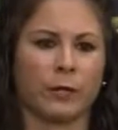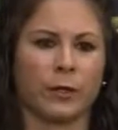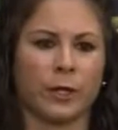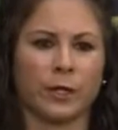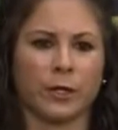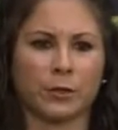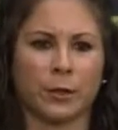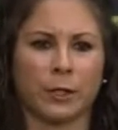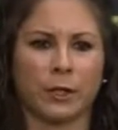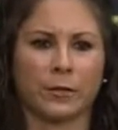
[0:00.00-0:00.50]

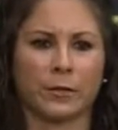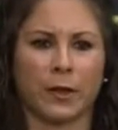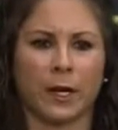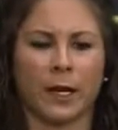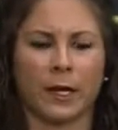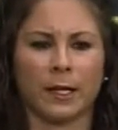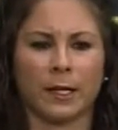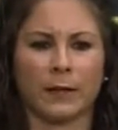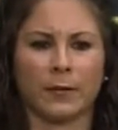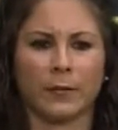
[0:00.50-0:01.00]
resource for
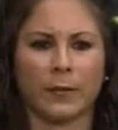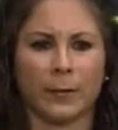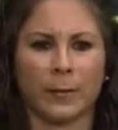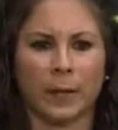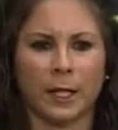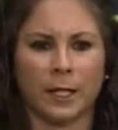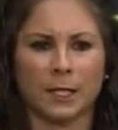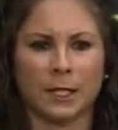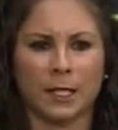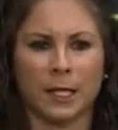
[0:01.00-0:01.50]
any
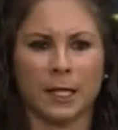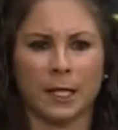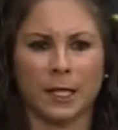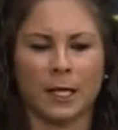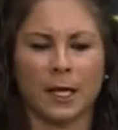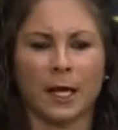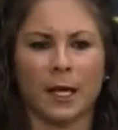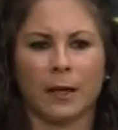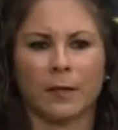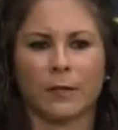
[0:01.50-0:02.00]

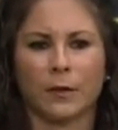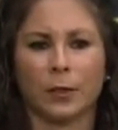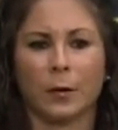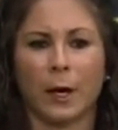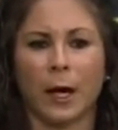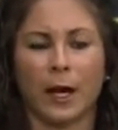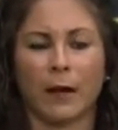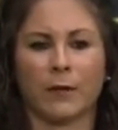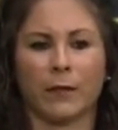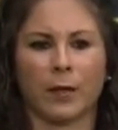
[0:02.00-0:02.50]
information. If you
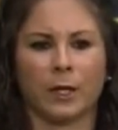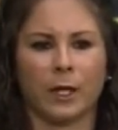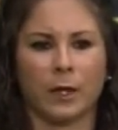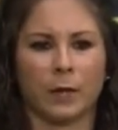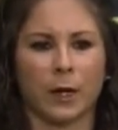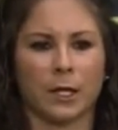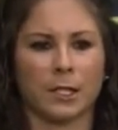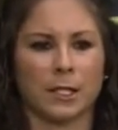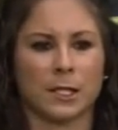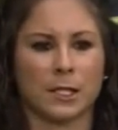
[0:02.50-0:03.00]
have any
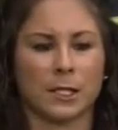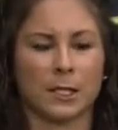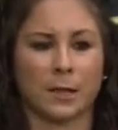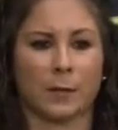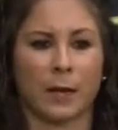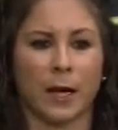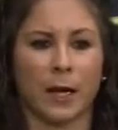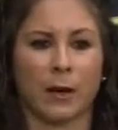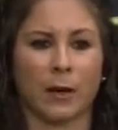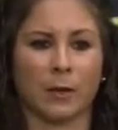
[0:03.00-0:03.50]
questions
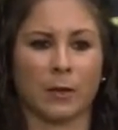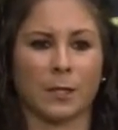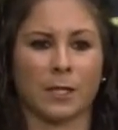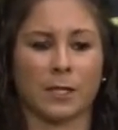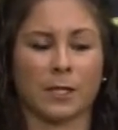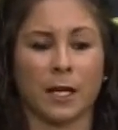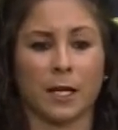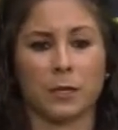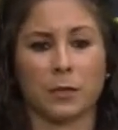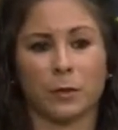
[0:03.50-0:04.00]
about
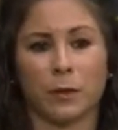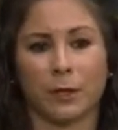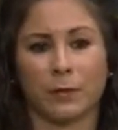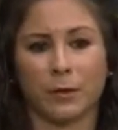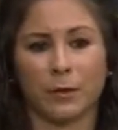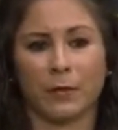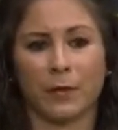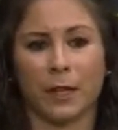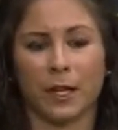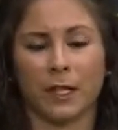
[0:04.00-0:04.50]
schedule of
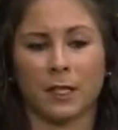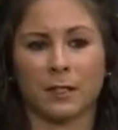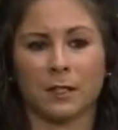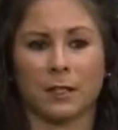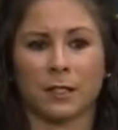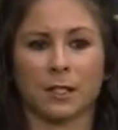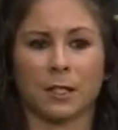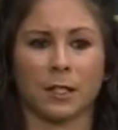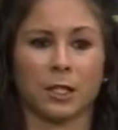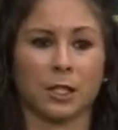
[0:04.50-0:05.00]

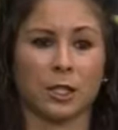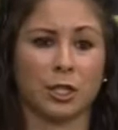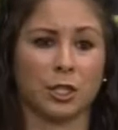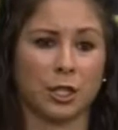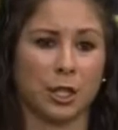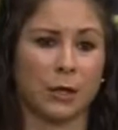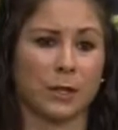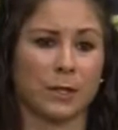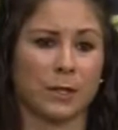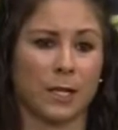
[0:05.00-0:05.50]
events, the
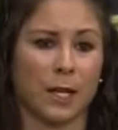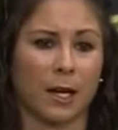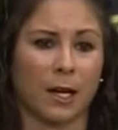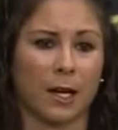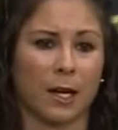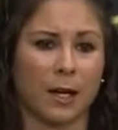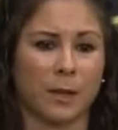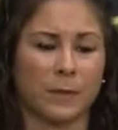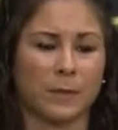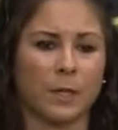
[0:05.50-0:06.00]
show
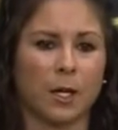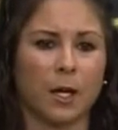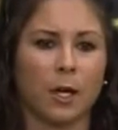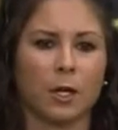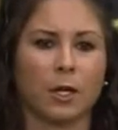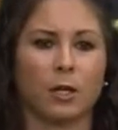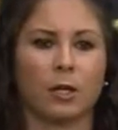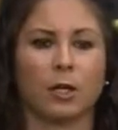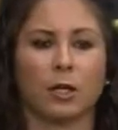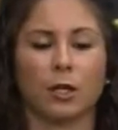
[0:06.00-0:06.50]
times,
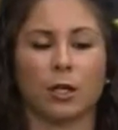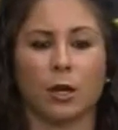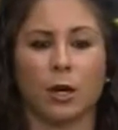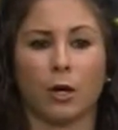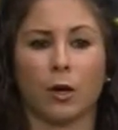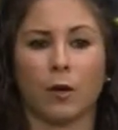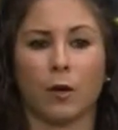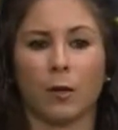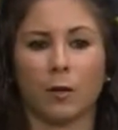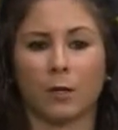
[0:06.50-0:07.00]
you can
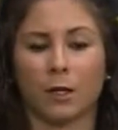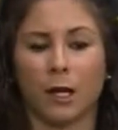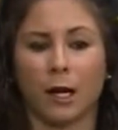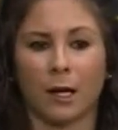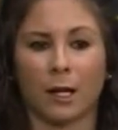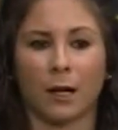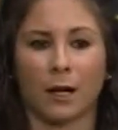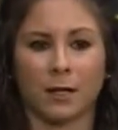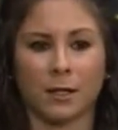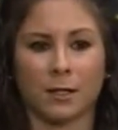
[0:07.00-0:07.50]
go
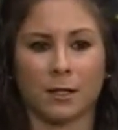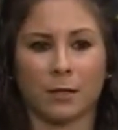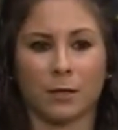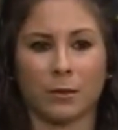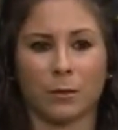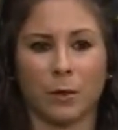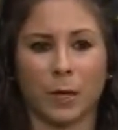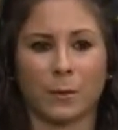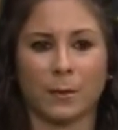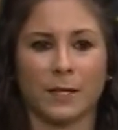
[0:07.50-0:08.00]
log on to
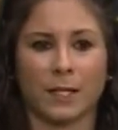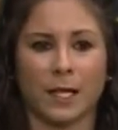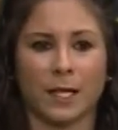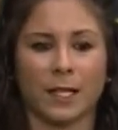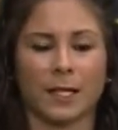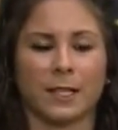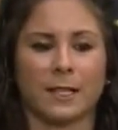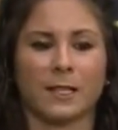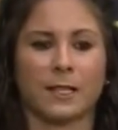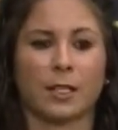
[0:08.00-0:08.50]
the
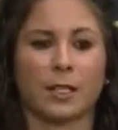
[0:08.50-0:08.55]
website. It's